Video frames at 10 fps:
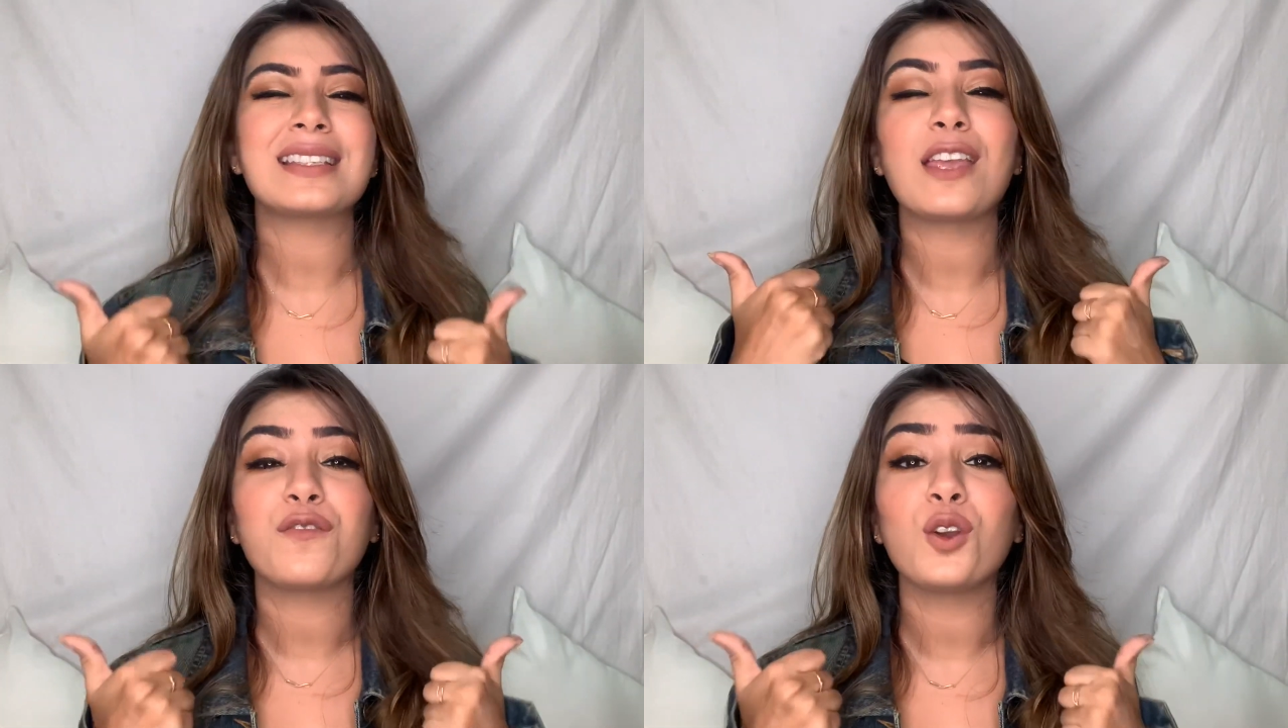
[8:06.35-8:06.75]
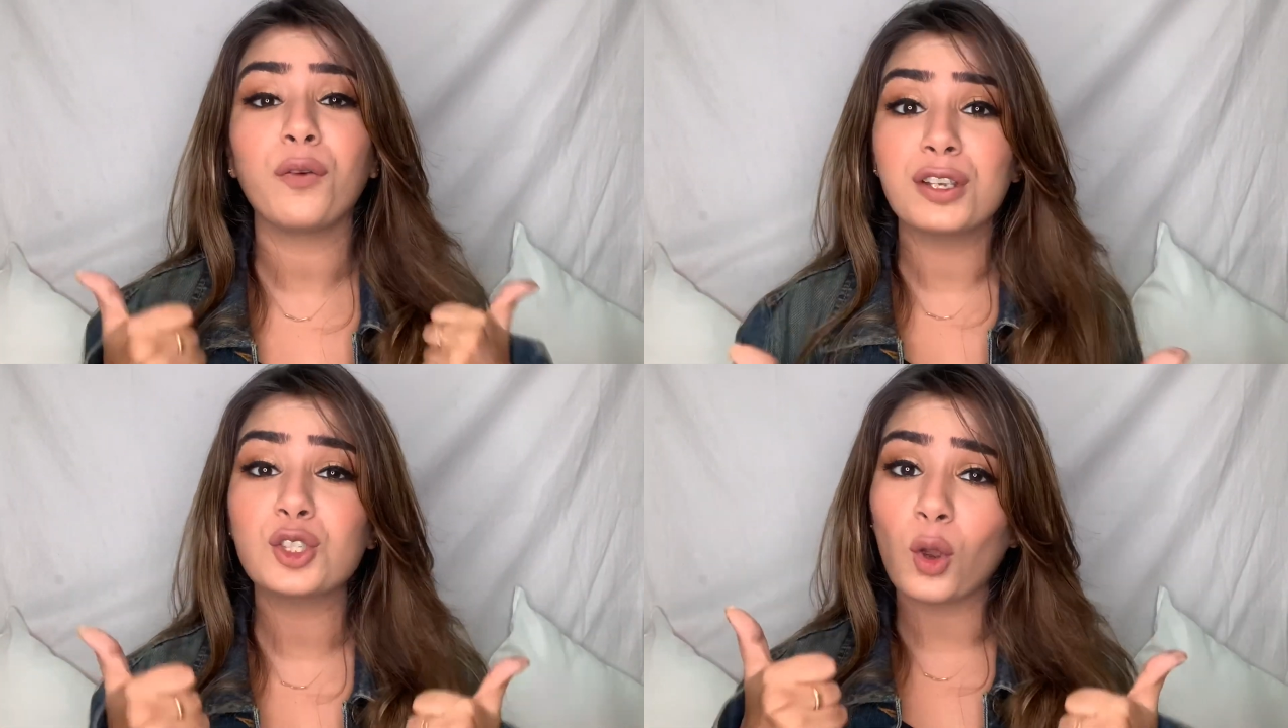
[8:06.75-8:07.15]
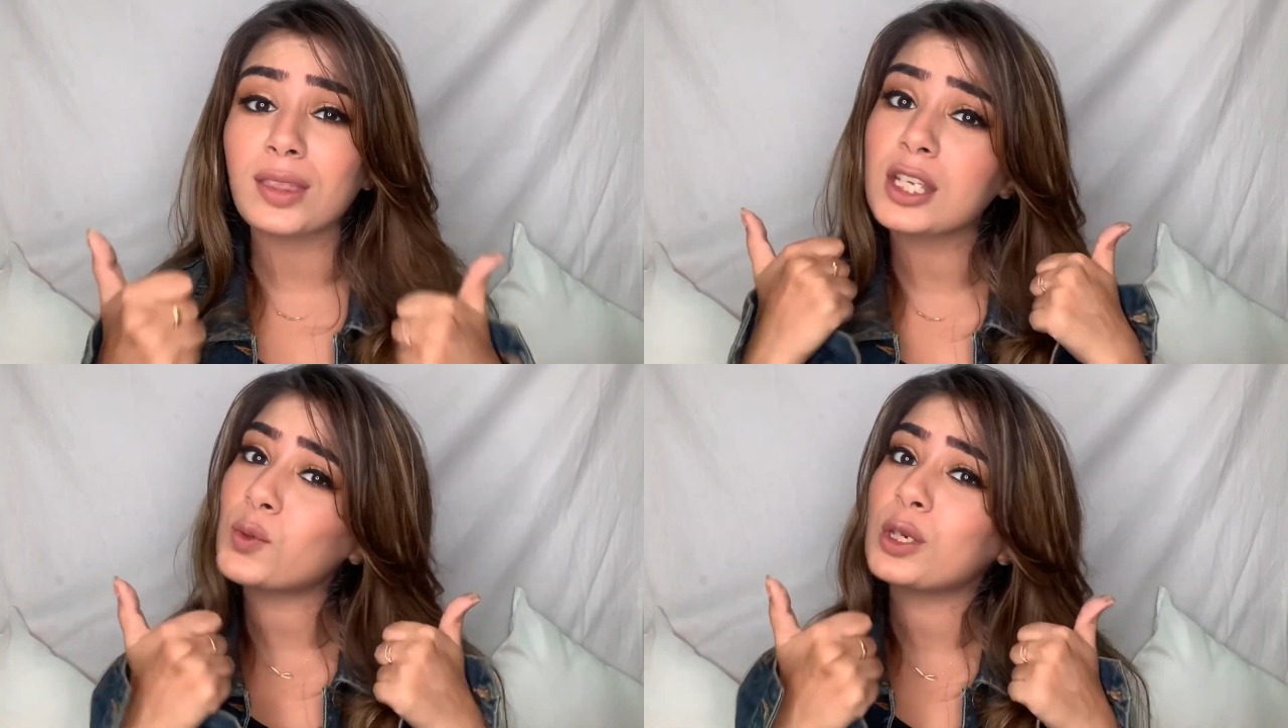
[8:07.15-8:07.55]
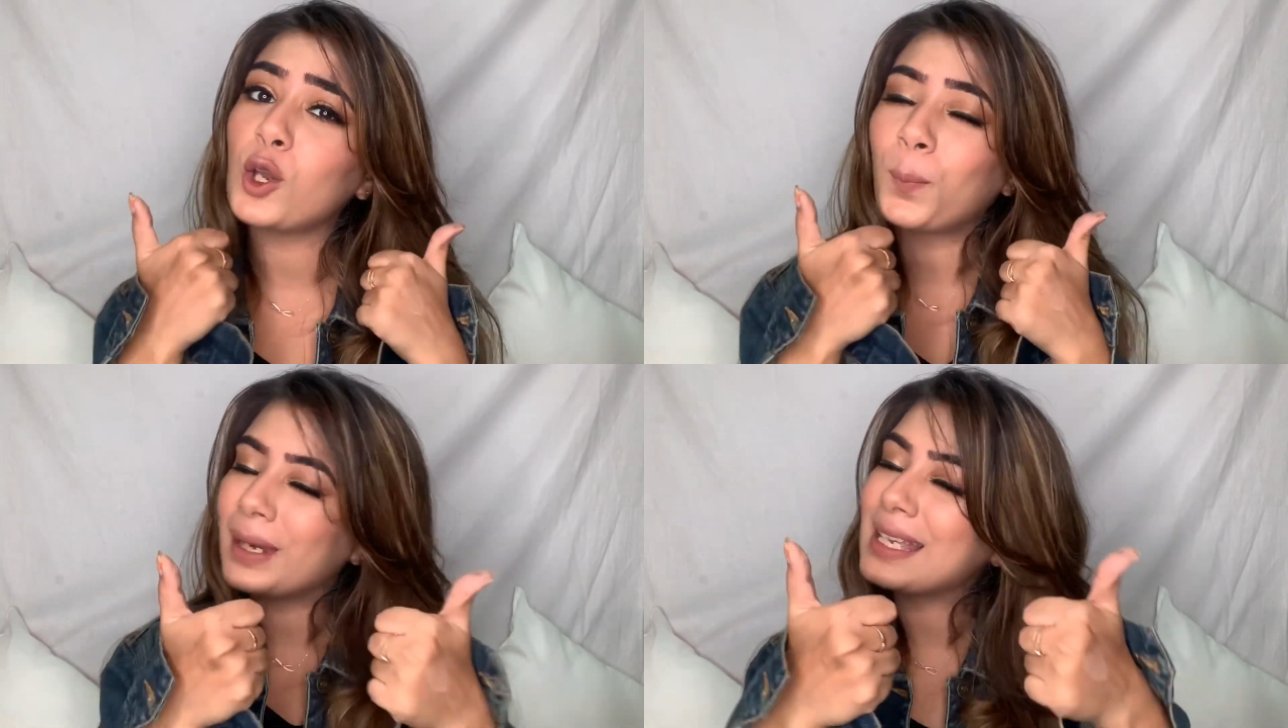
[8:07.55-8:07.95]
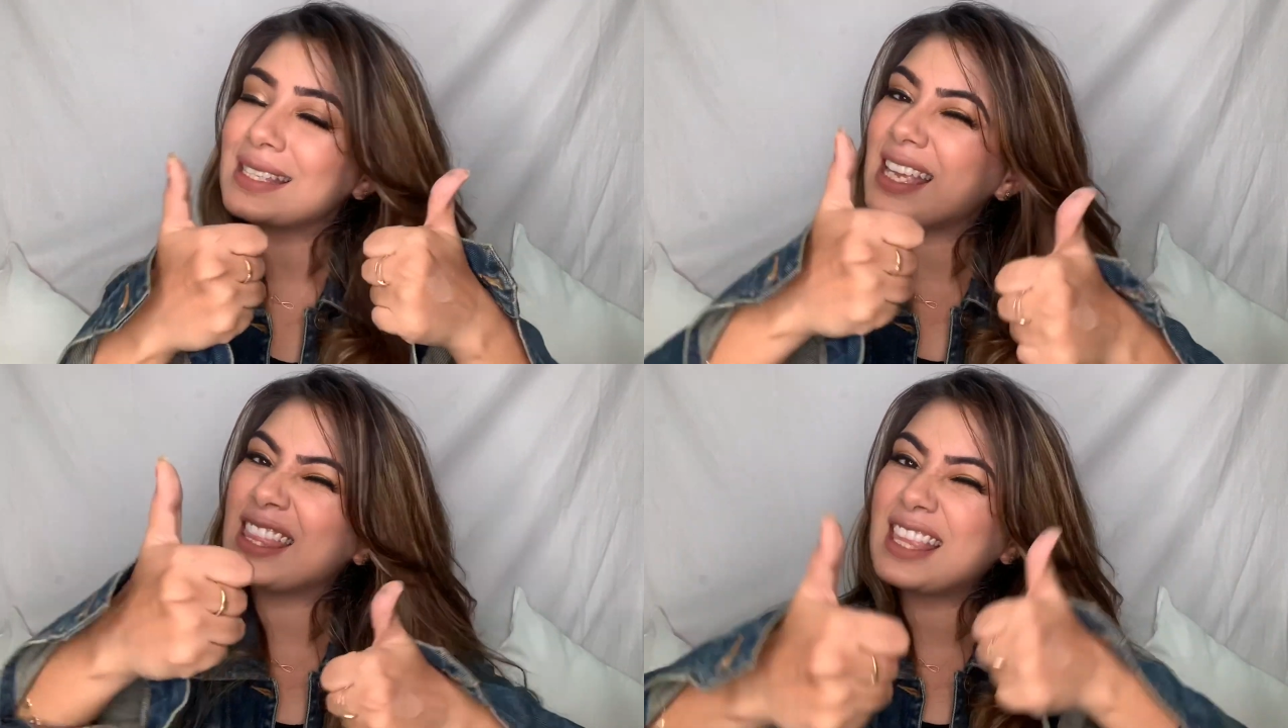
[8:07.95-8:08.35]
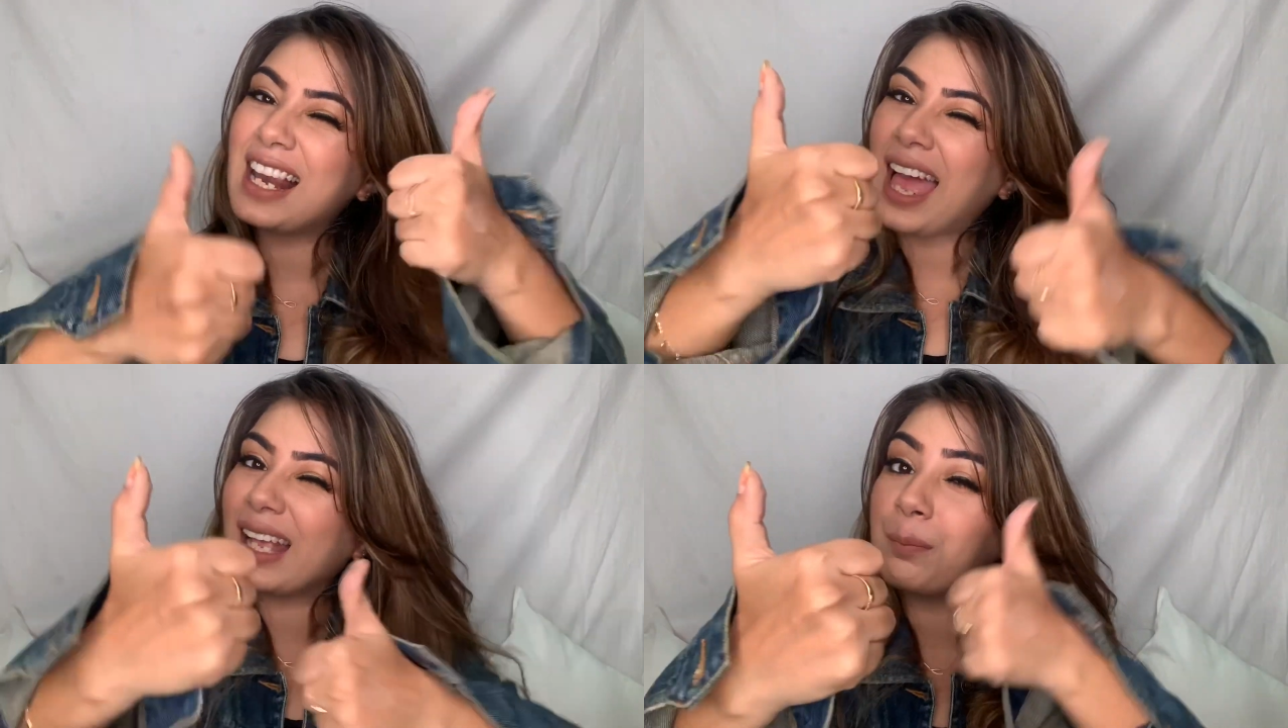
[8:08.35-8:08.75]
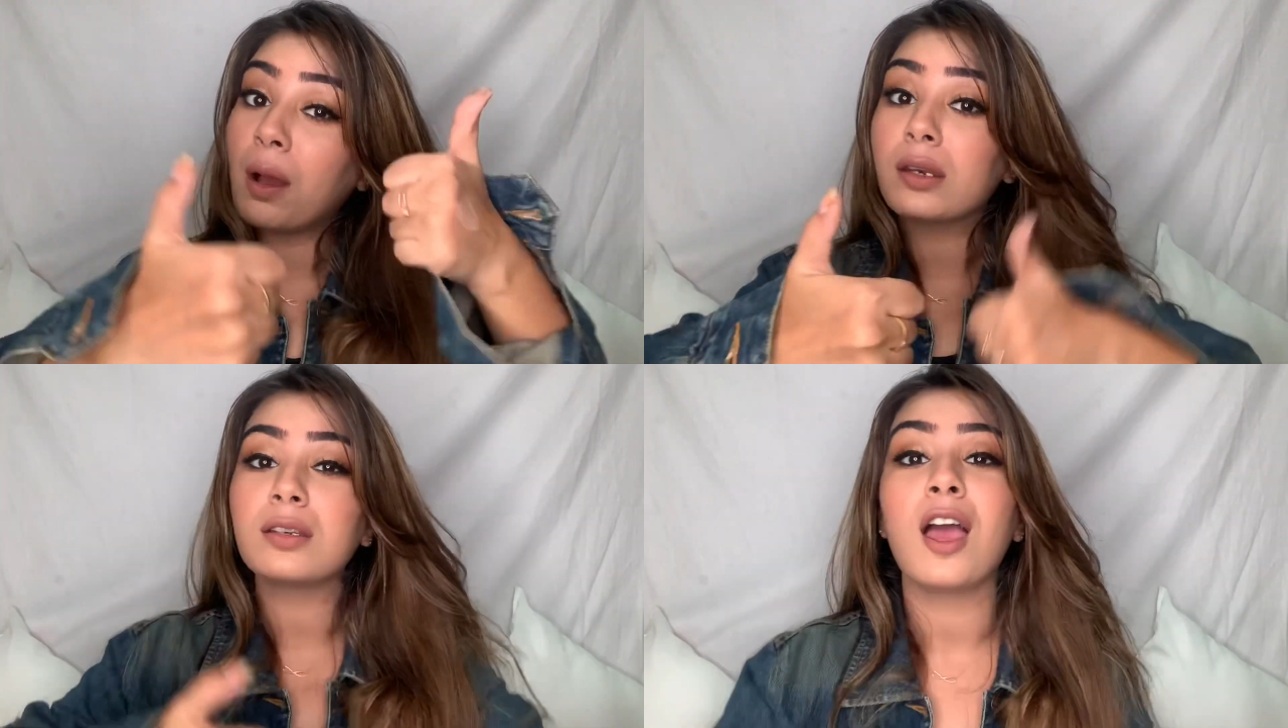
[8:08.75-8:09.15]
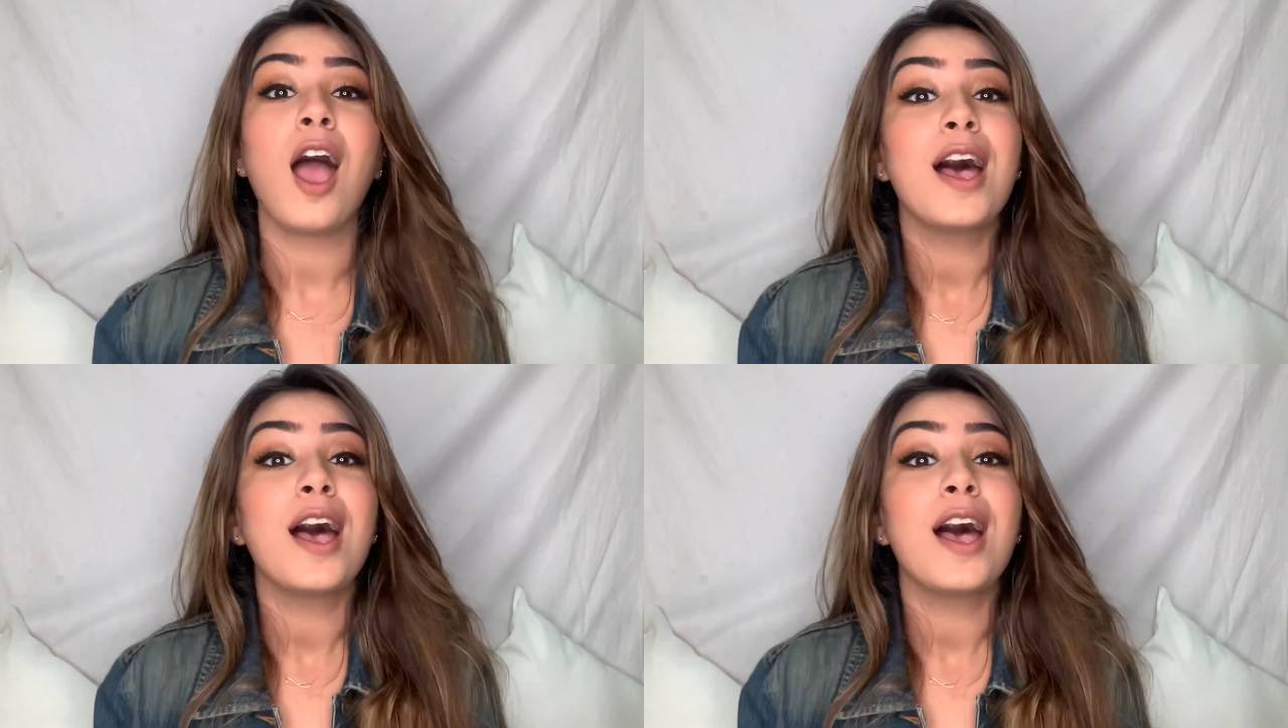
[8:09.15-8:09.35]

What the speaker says: if you have enjoyed this video, please hit the like button,